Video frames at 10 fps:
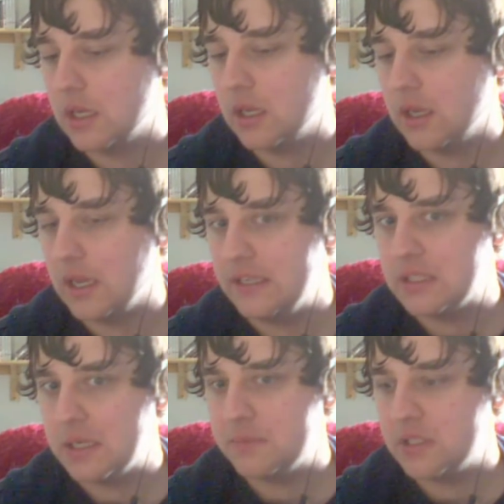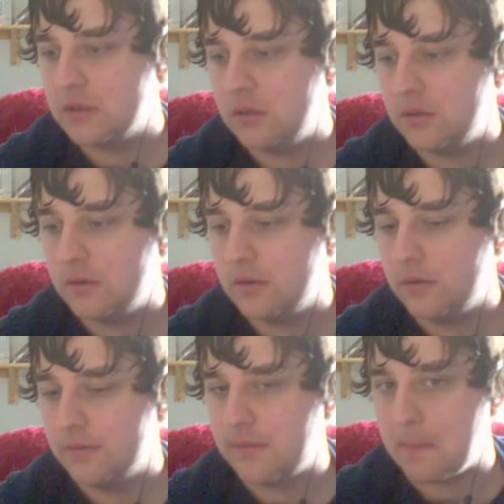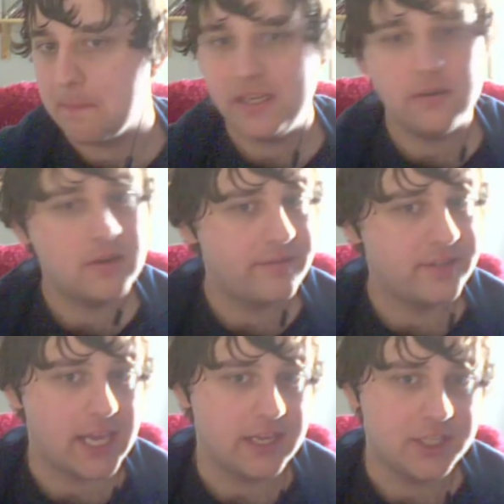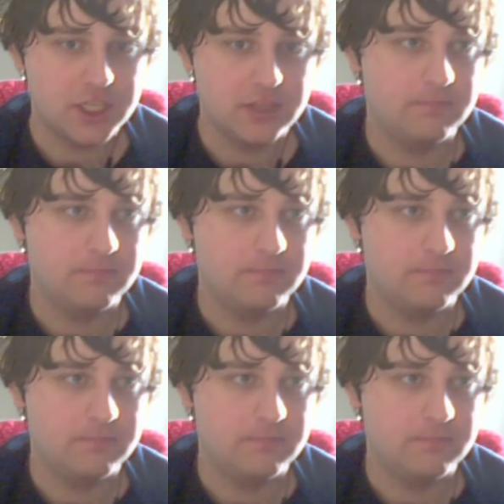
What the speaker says: In terms of menu navigation